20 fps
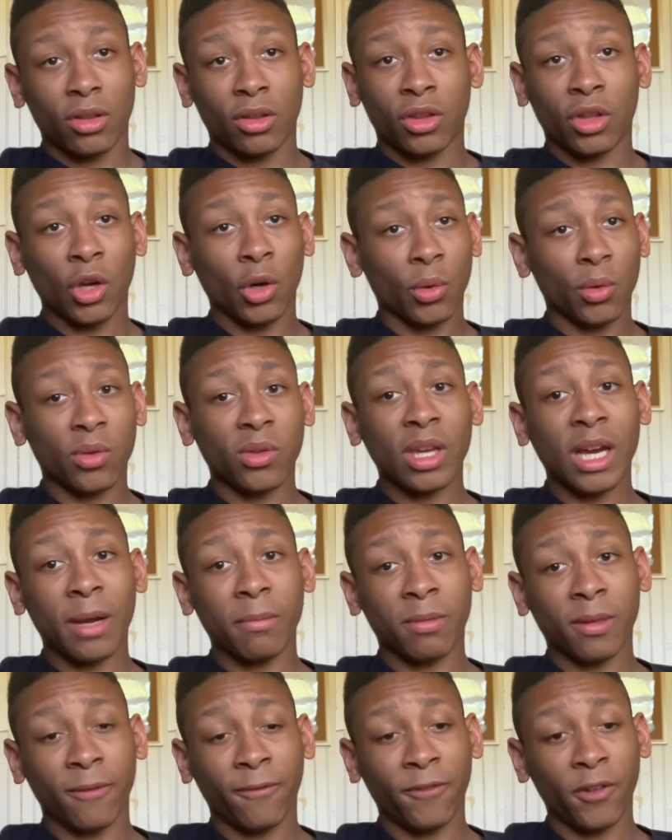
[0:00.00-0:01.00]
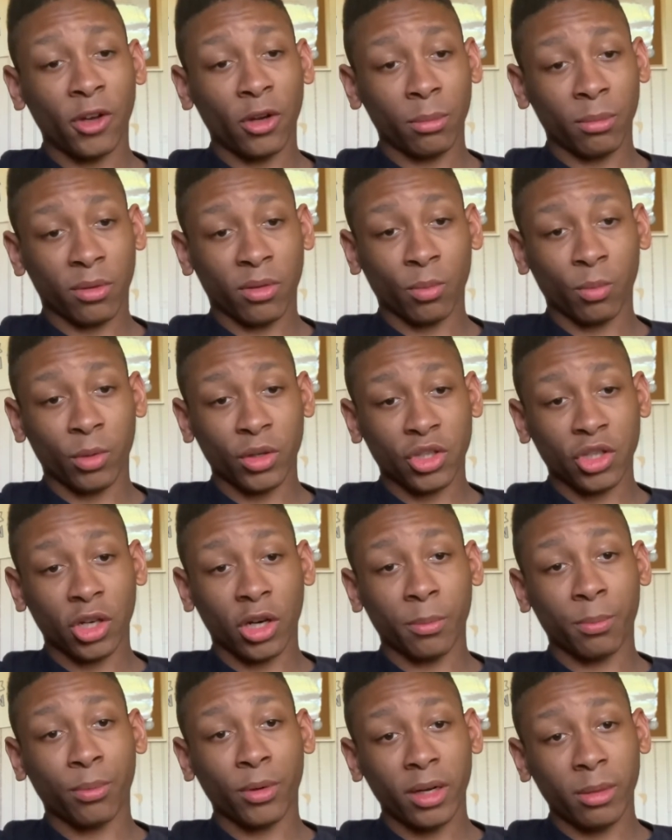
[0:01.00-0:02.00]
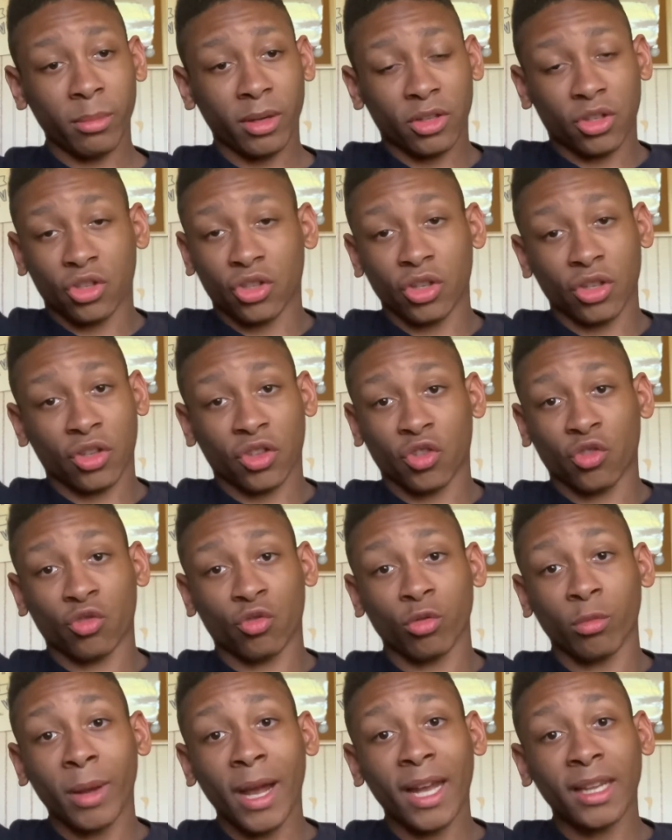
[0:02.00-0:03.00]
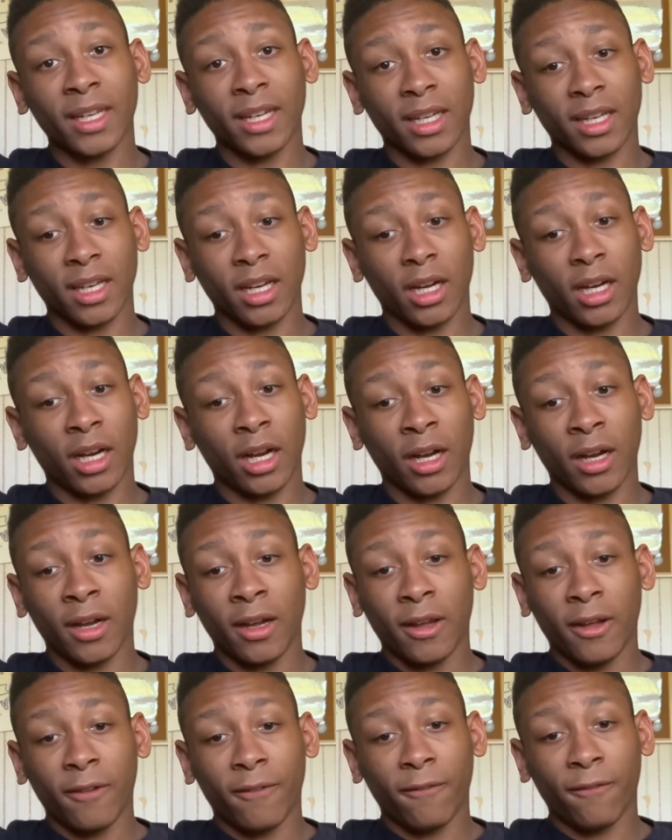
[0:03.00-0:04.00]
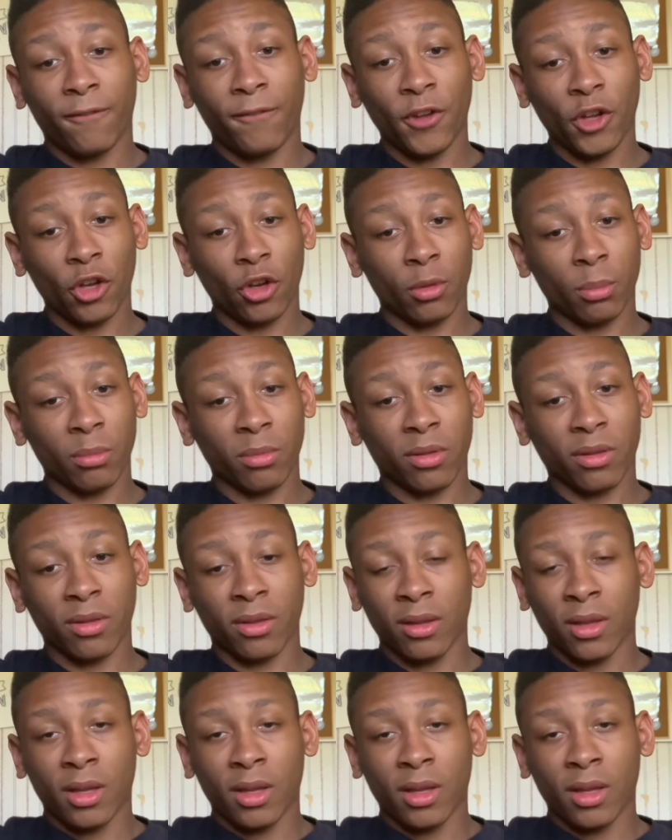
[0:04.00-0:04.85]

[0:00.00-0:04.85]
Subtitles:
those types of films, which are pretty much just dramatic films